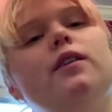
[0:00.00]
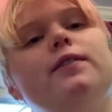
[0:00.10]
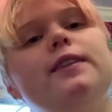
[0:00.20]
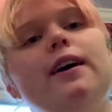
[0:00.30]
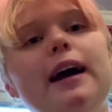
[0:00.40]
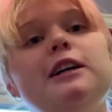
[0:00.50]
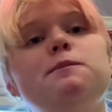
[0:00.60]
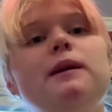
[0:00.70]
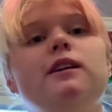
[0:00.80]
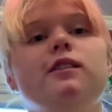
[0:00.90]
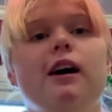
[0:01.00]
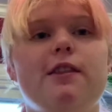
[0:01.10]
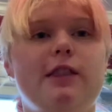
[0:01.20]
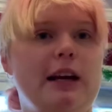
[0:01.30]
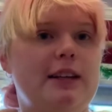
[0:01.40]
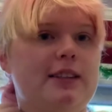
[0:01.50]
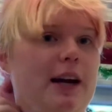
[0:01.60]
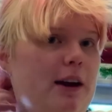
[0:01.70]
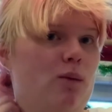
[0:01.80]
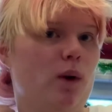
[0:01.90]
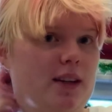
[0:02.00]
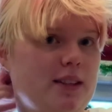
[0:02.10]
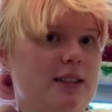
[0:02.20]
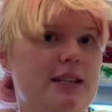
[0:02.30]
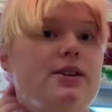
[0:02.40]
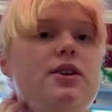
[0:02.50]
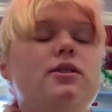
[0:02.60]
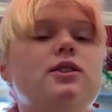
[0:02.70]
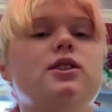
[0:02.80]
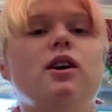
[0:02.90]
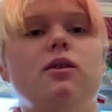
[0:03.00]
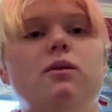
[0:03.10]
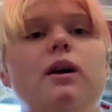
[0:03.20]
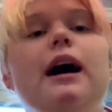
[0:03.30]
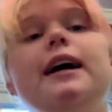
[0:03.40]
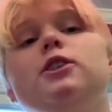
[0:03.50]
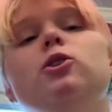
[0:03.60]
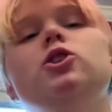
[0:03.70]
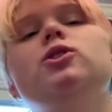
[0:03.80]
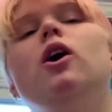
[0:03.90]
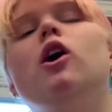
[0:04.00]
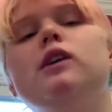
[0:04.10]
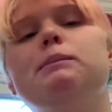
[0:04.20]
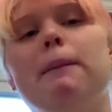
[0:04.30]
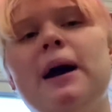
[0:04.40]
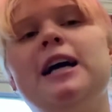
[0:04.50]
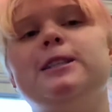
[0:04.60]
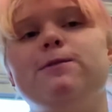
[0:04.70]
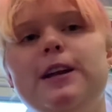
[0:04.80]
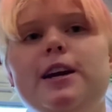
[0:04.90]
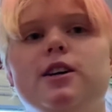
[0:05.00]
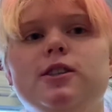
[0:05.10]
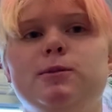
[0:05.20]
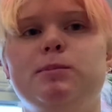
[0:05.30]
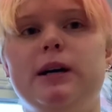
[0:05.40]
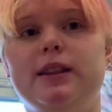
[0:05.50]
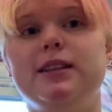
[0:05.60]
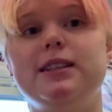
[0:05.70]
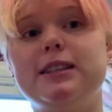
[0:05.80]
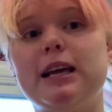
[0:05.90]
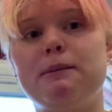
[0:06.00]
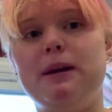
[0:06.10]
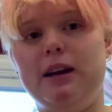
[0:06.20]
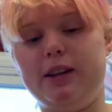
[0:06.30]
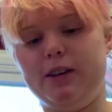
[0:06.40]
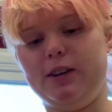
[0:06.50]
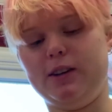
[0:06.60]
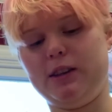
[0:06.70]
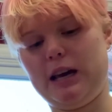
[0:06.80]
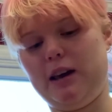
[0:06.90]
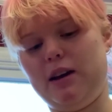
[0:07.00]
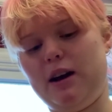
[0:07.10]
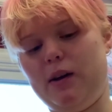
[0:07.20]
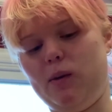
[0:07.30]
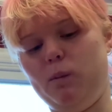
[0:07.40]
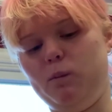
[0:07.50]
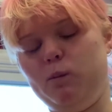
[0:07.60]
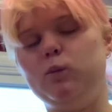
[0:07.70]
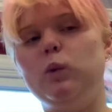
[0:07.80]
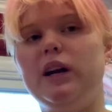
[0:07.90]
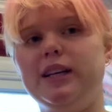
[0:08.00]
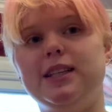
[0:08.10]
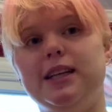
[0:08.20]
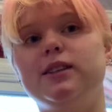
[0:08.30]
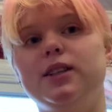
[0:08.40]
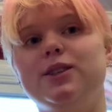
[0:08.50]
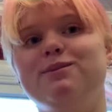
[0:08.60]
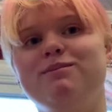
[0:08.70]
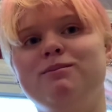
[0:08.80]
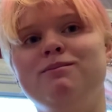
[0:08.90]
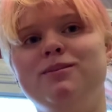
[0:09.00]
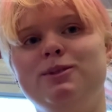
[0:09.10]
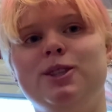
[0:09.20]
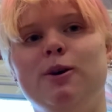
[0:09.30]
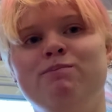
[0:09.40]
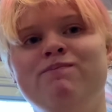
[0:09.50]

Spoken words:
there has been a lot of things I wanted to tell you. So I told you all in my past videos, but this is gonna be another thing I wanted to tell you. So